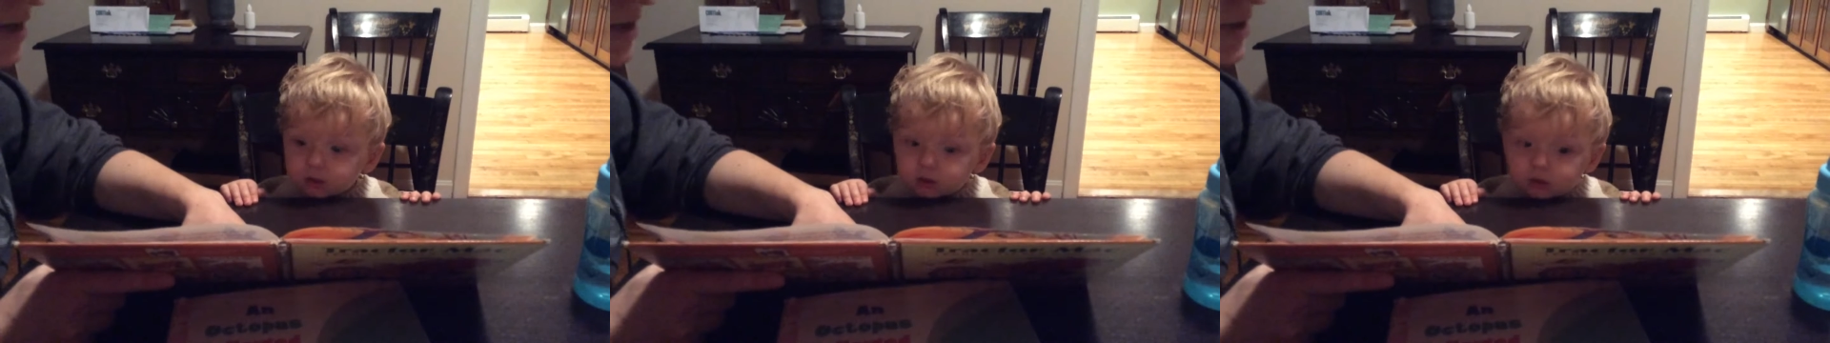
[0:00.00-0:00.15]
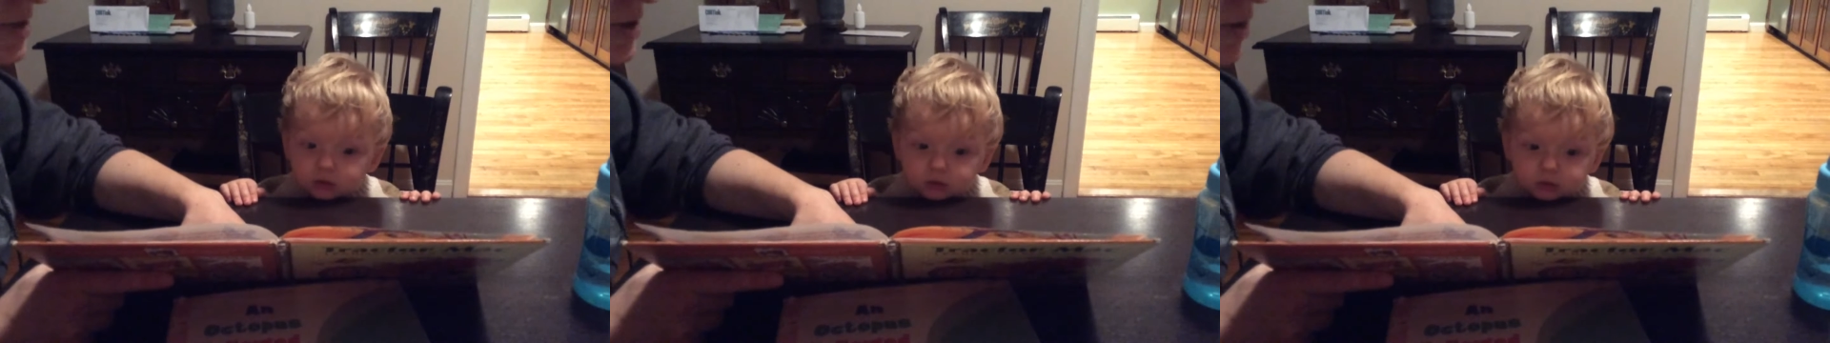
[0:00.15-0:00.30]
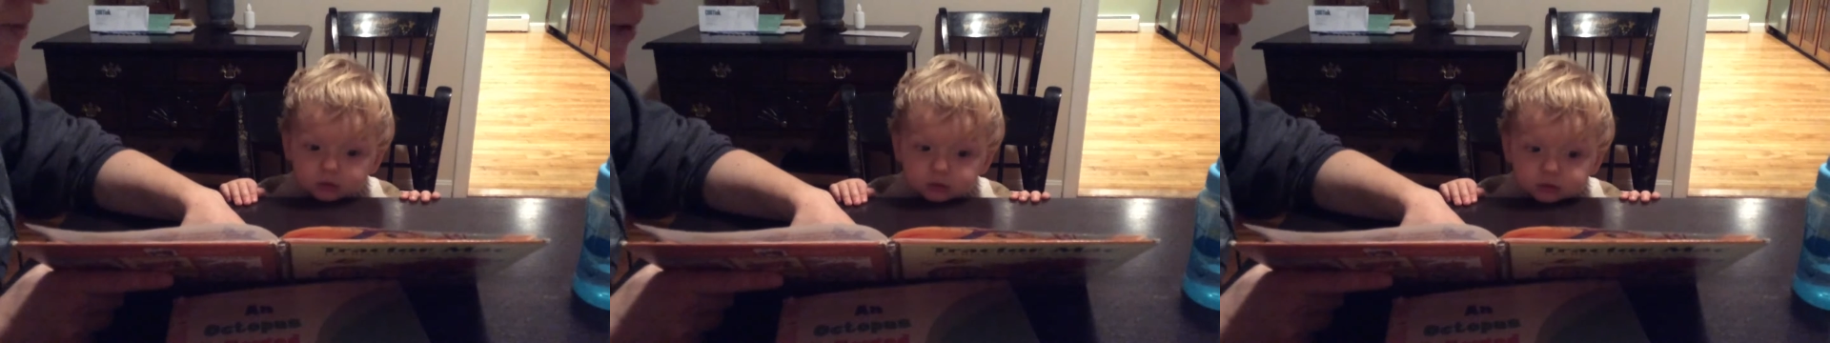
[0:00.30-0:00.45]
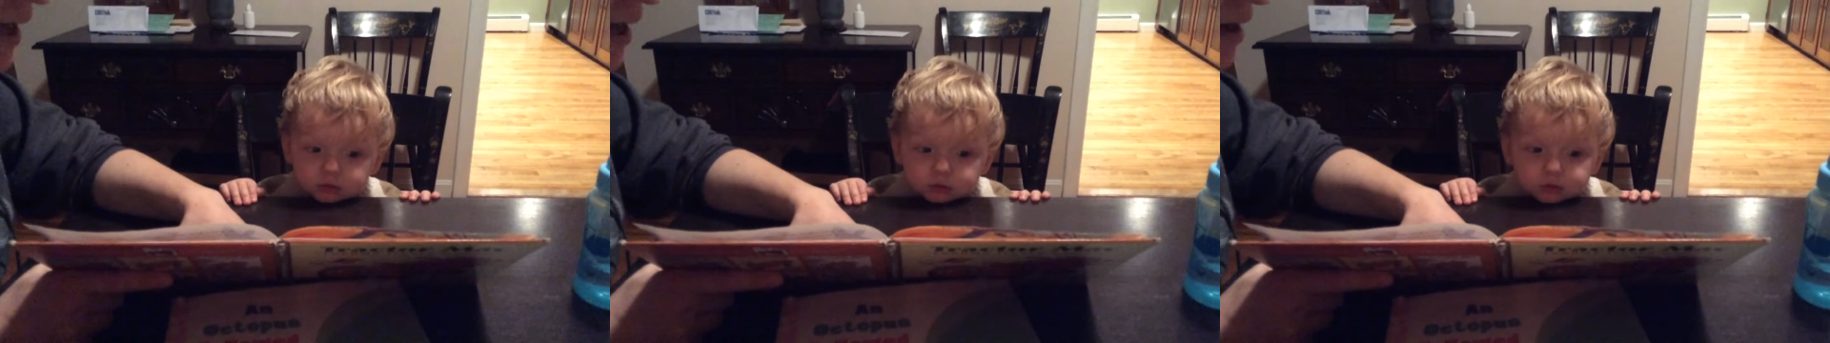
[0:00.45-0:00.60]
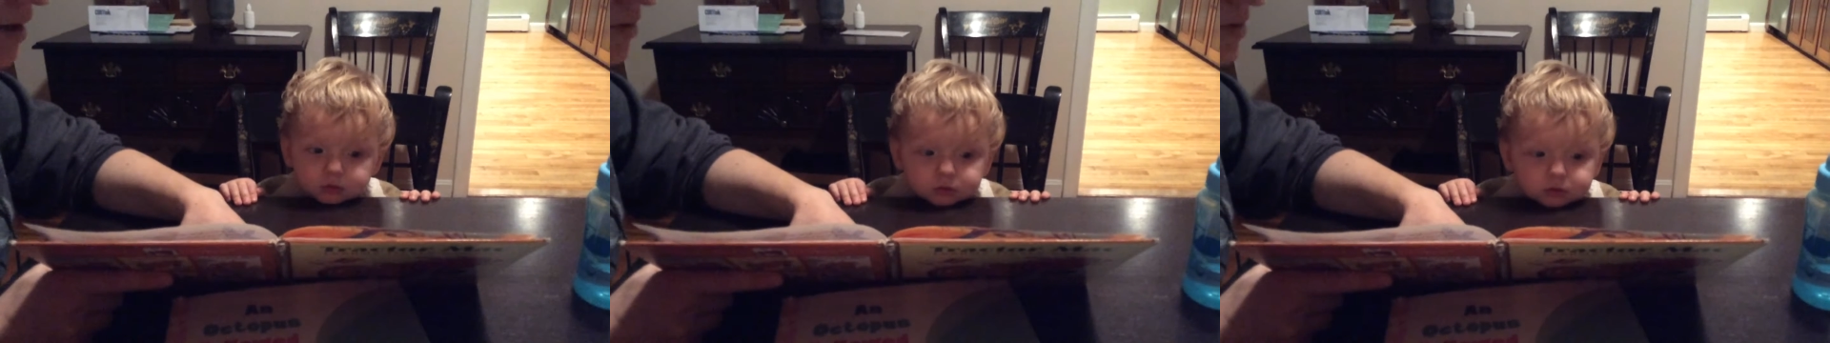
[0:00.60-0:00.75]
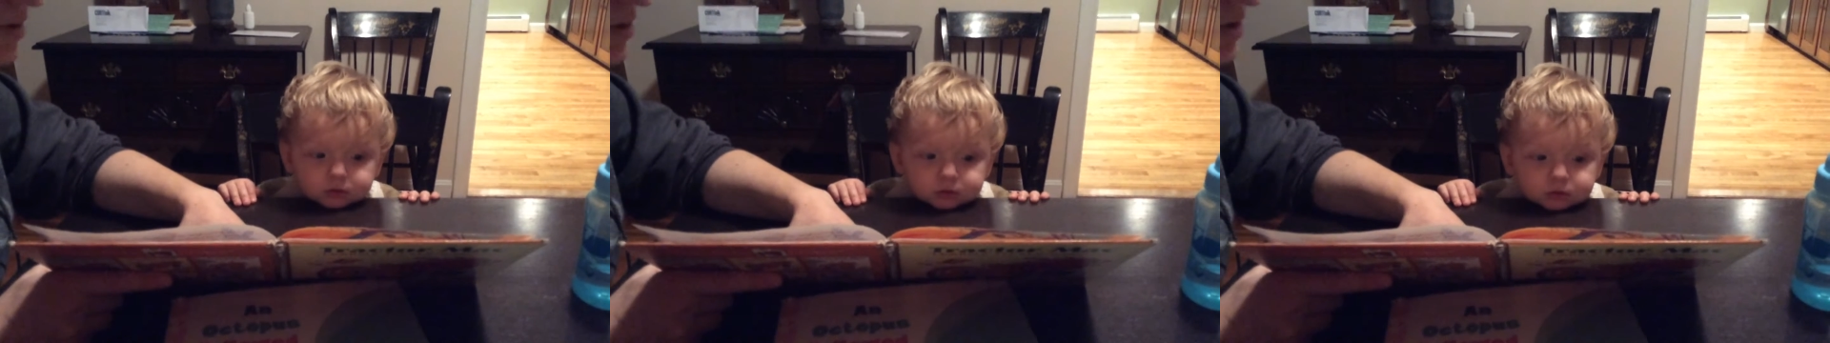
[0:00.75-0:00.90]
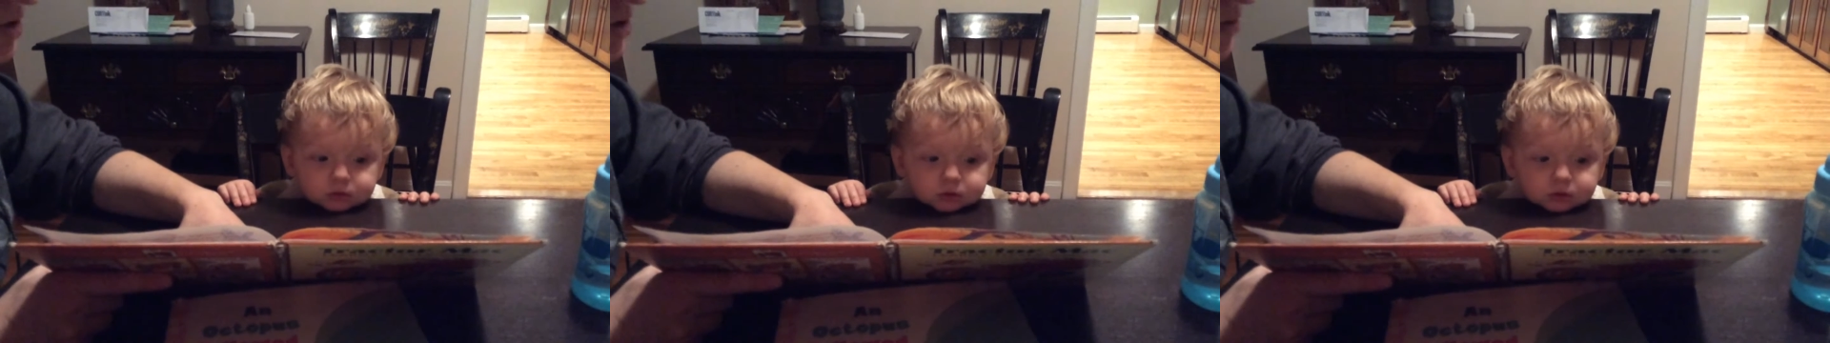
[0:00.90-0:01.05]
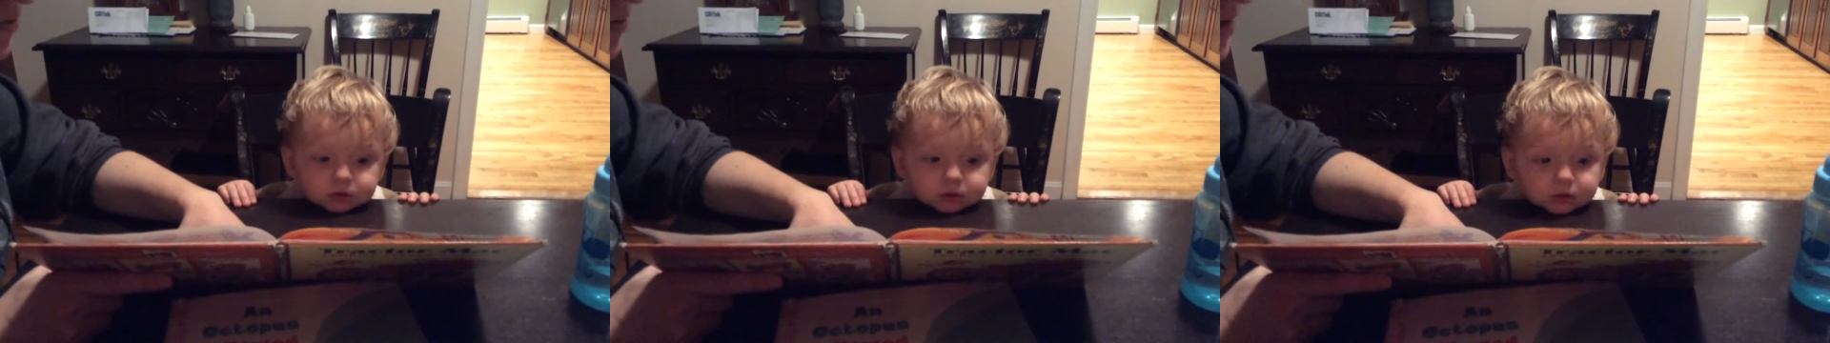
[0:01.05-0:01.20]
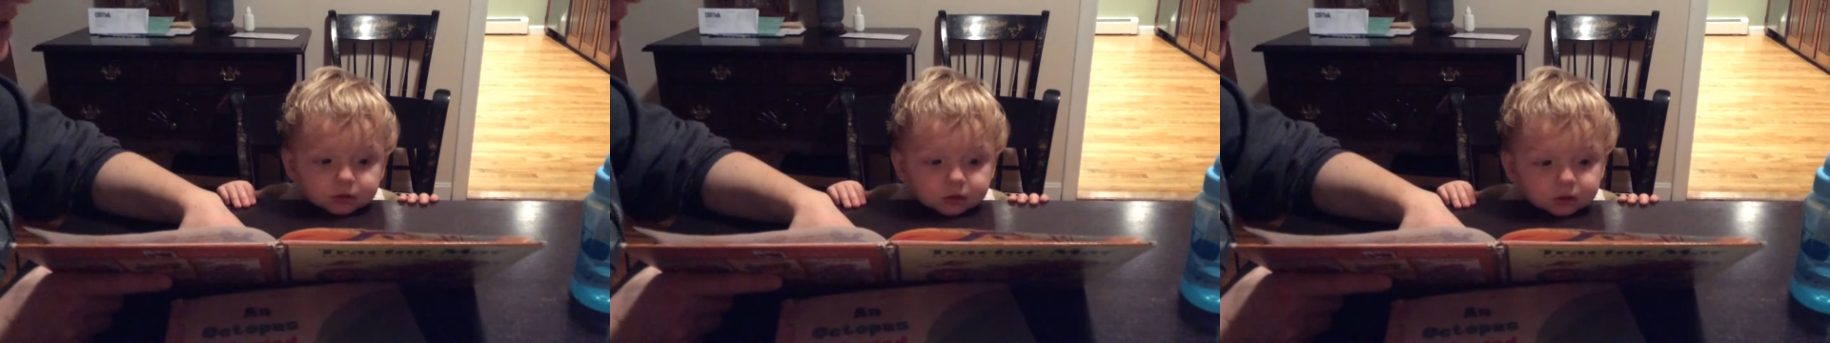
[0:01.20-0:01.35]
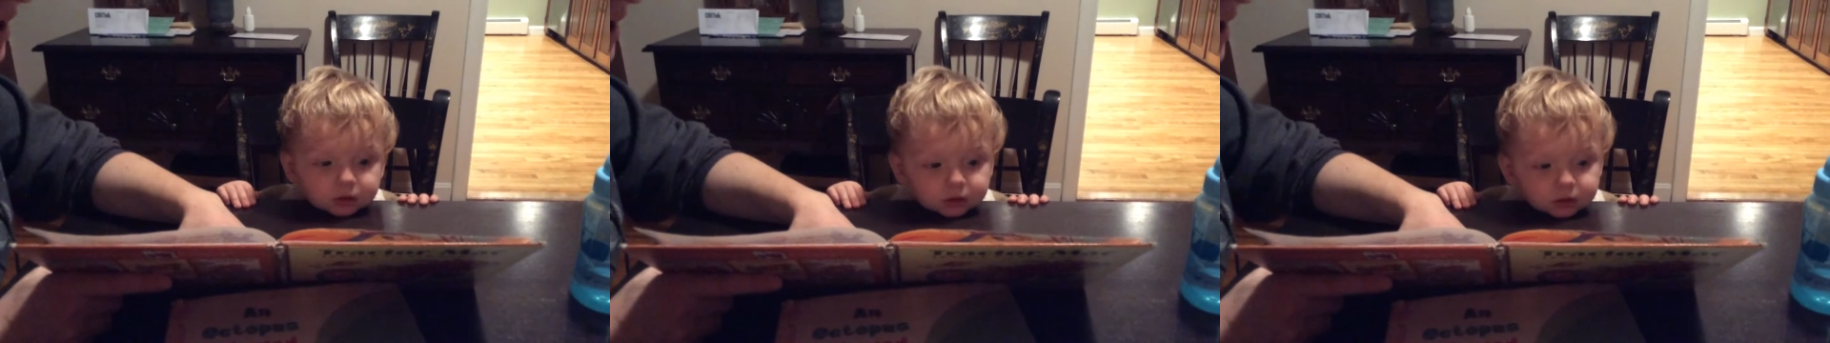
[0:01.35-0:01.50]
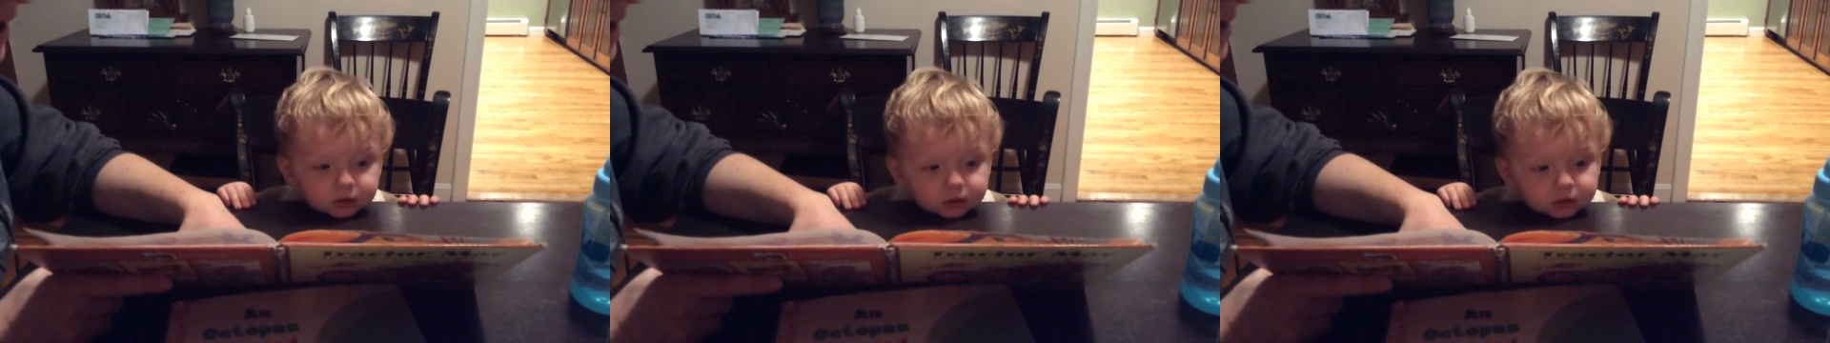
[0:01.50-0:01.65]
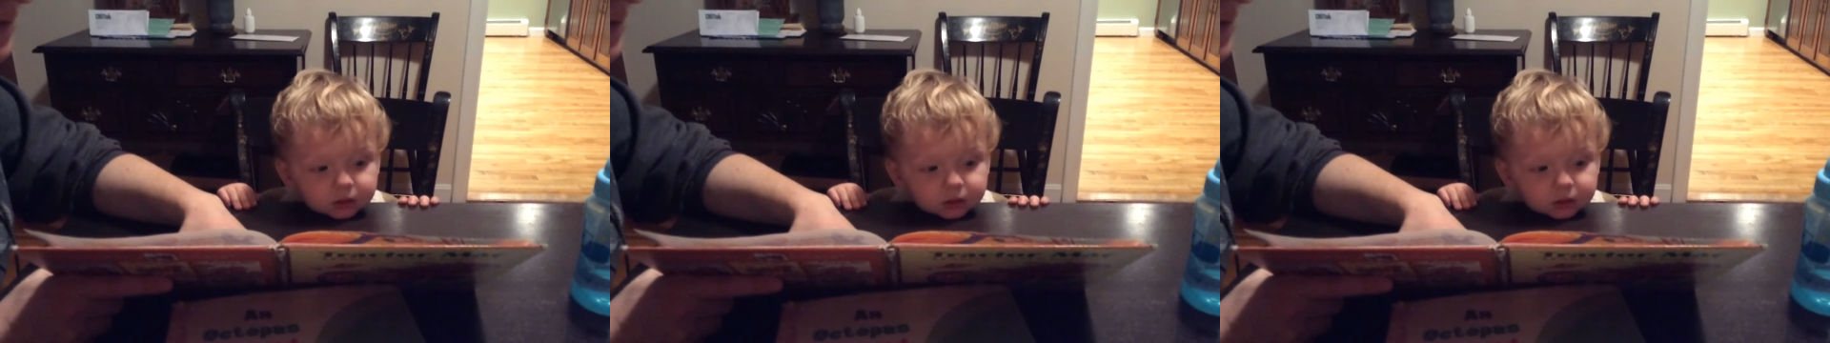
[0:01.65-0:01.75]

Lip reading: so how could you fly?